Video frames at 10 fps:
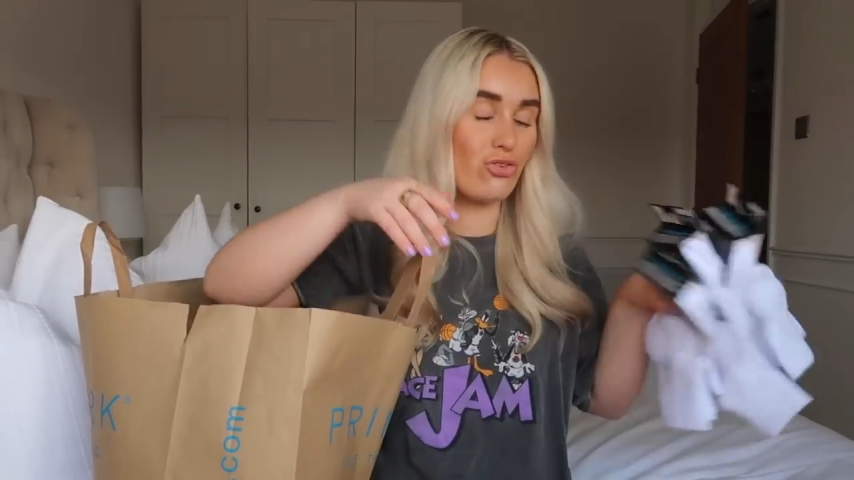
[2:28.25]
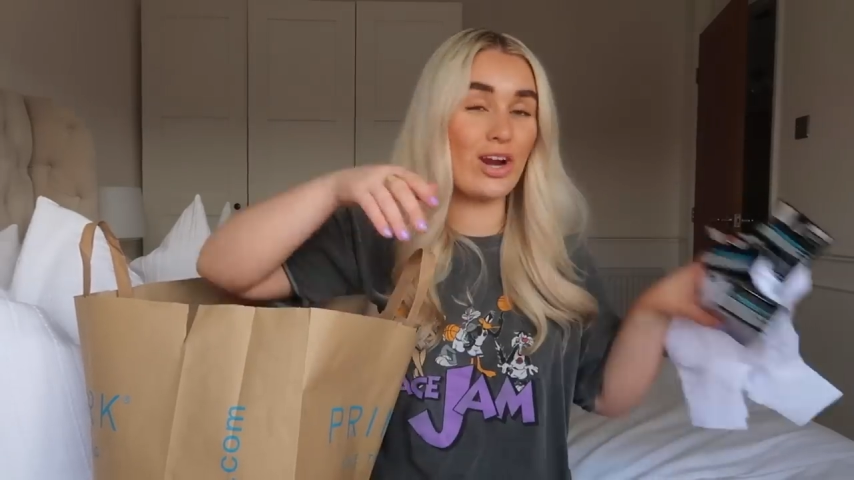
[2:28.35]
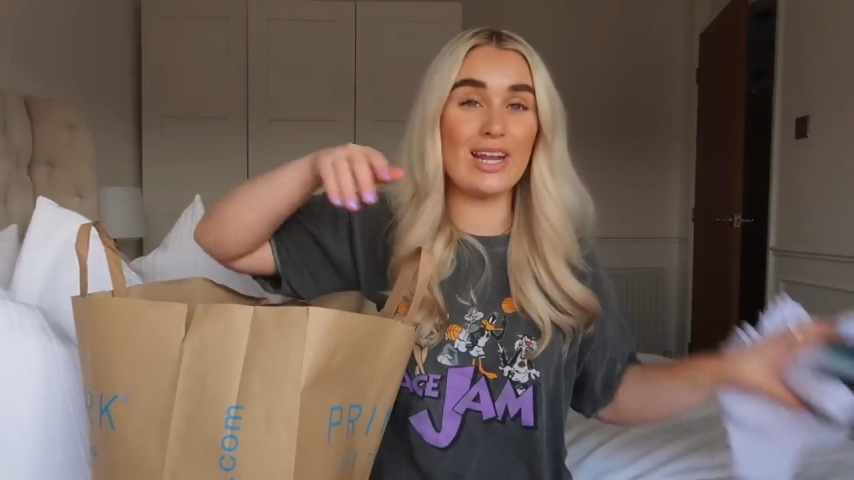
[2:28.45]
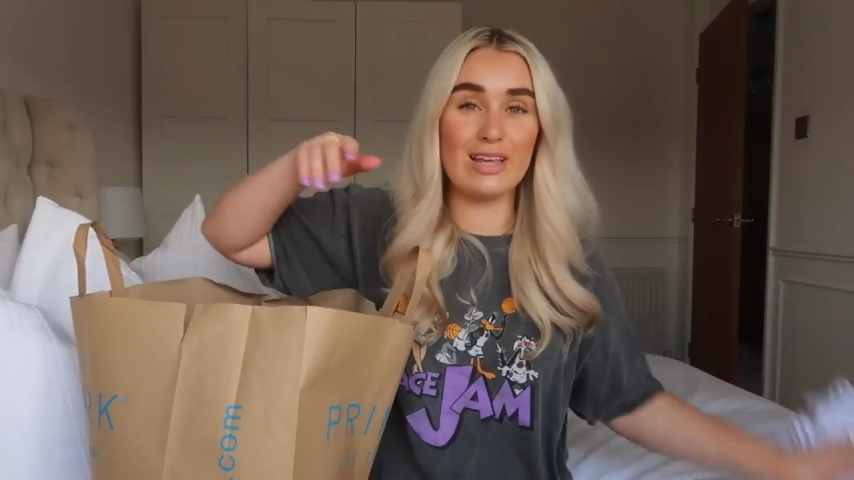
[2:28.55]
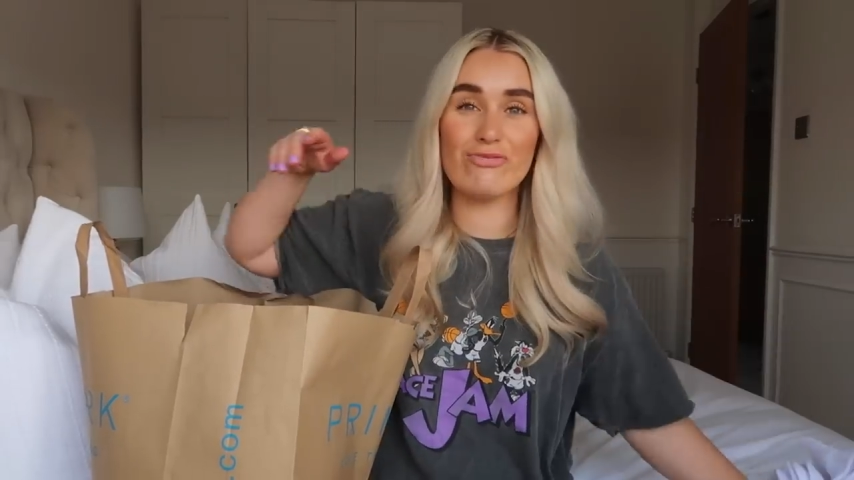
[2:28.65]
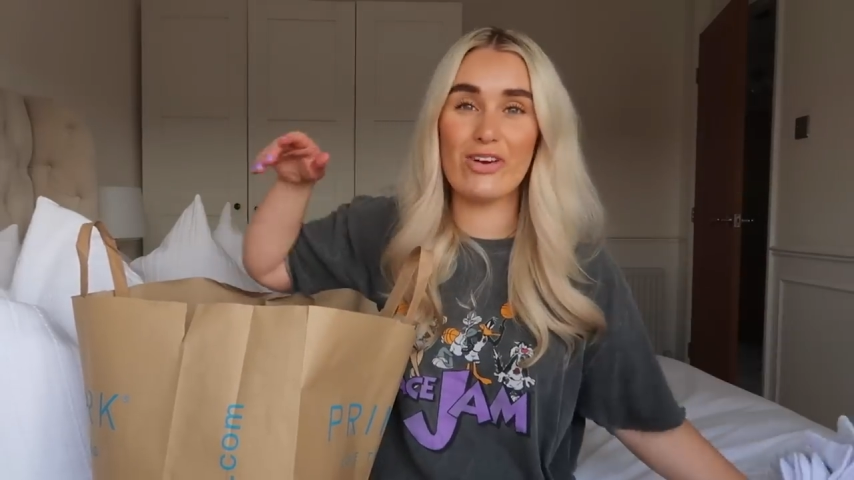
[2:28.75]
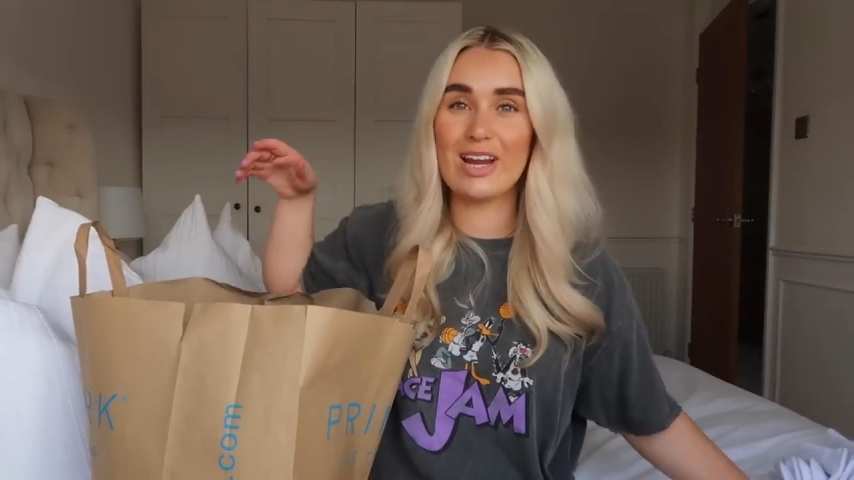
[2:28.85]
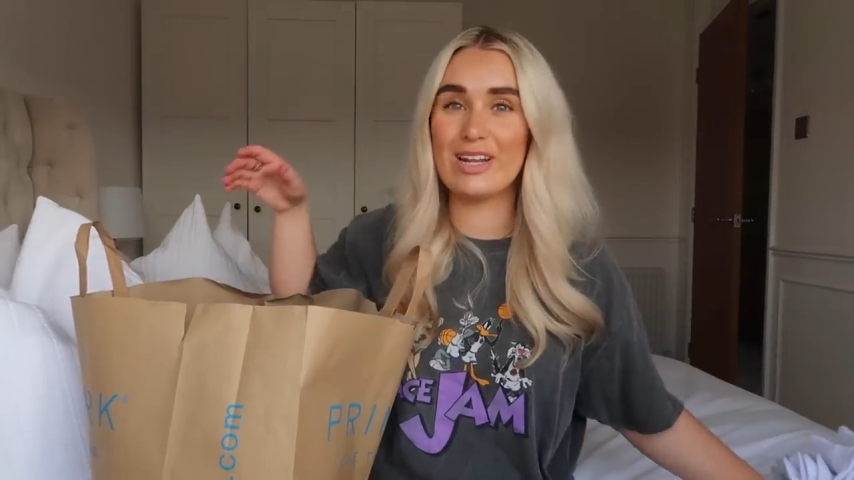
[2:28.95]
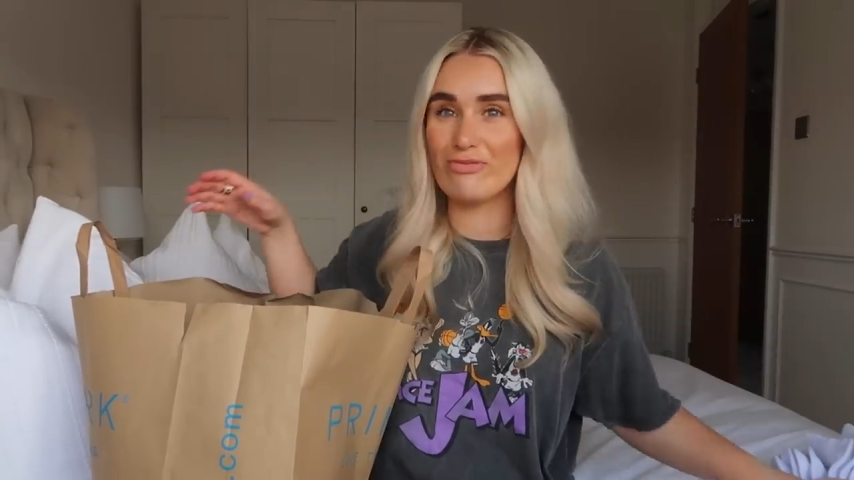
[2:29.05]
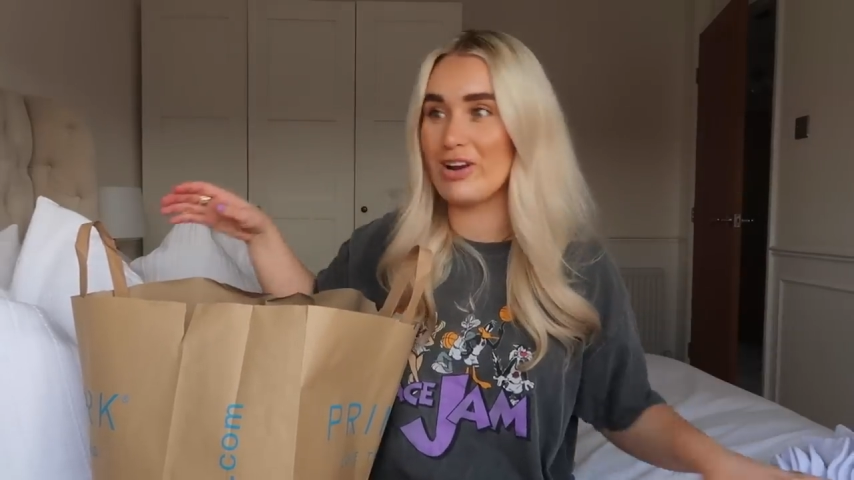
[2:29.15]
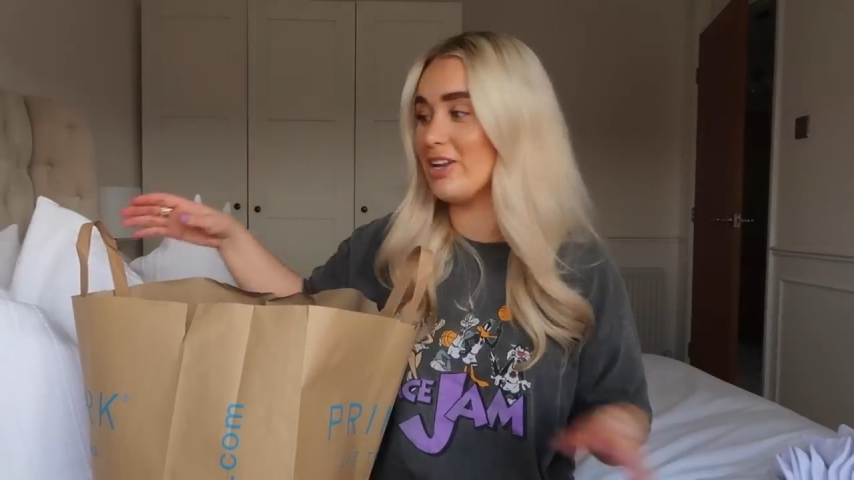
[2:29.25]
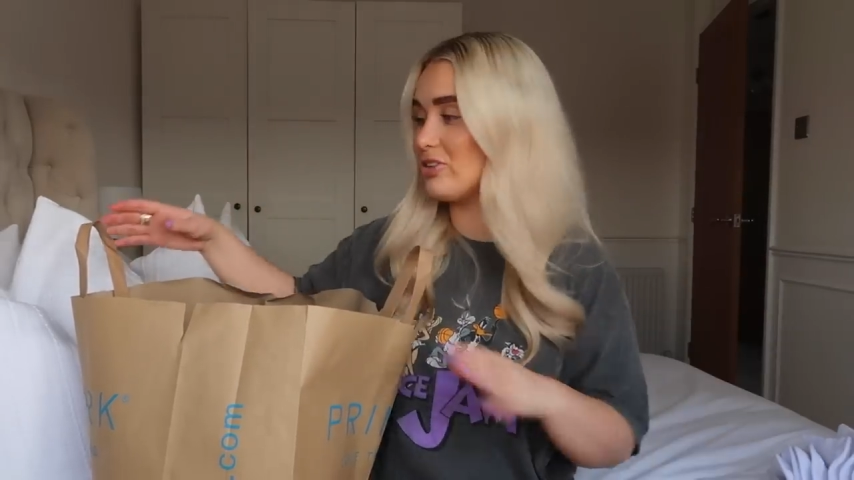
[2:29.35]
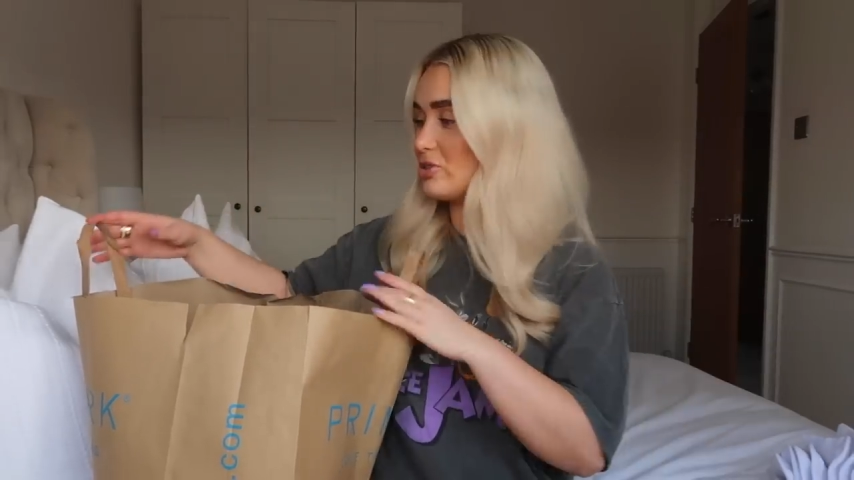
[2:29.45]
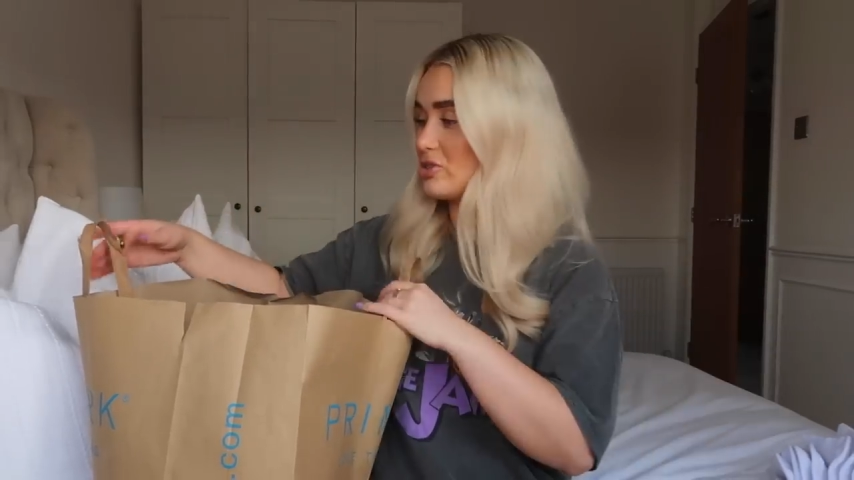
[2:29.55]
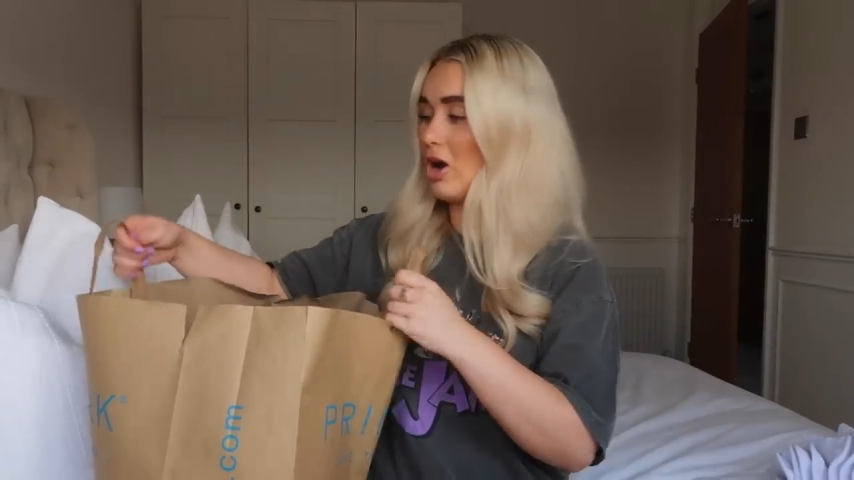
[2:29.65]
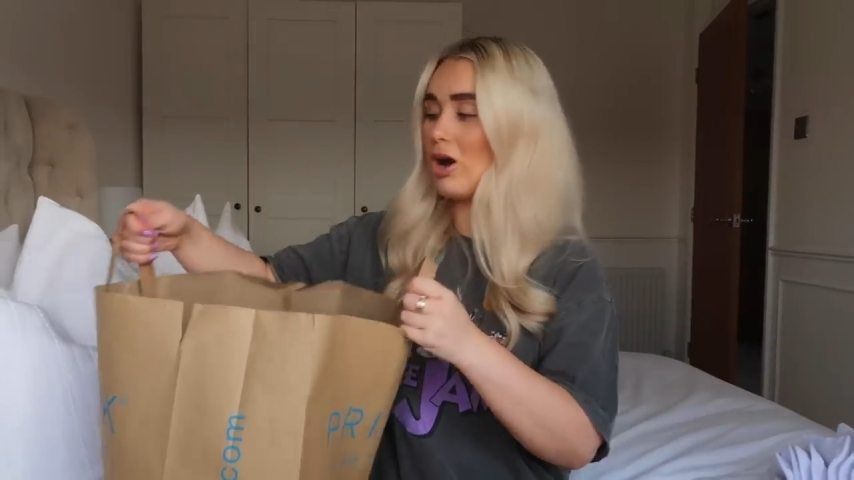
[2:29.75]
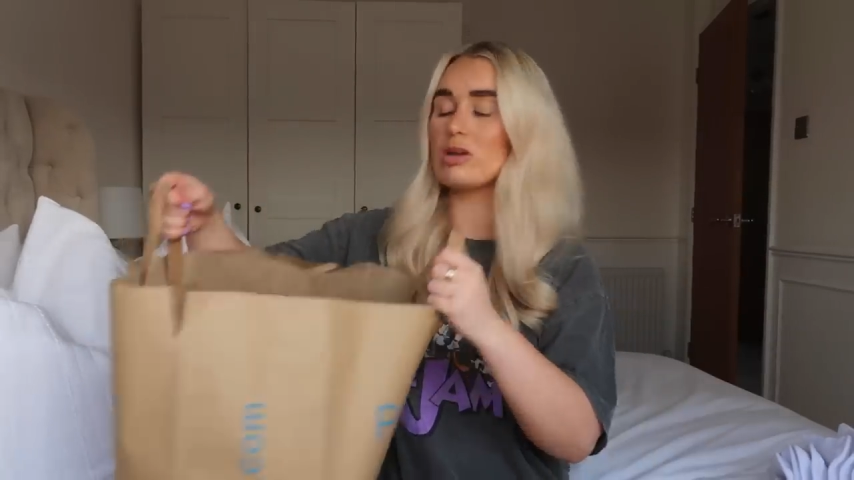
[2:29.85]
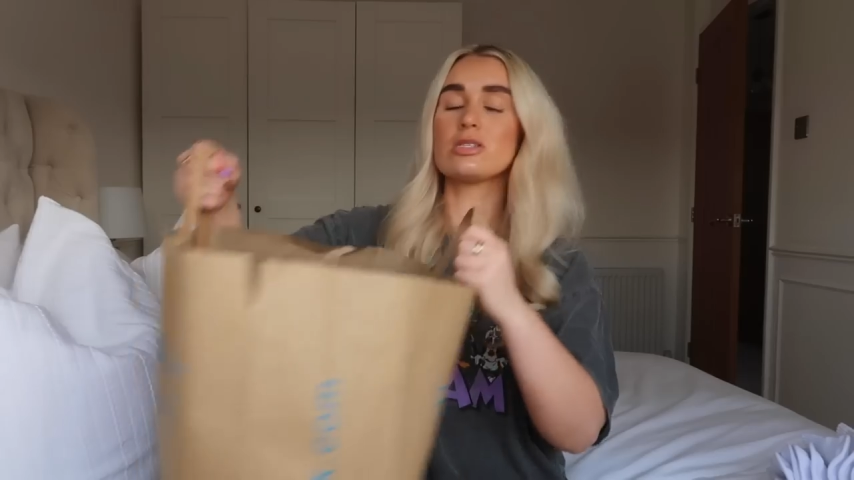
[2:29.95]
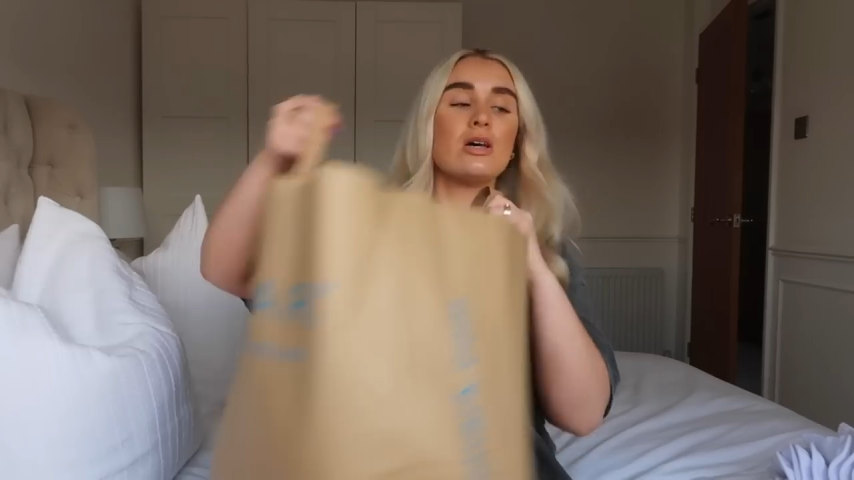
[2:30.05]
really really really good socks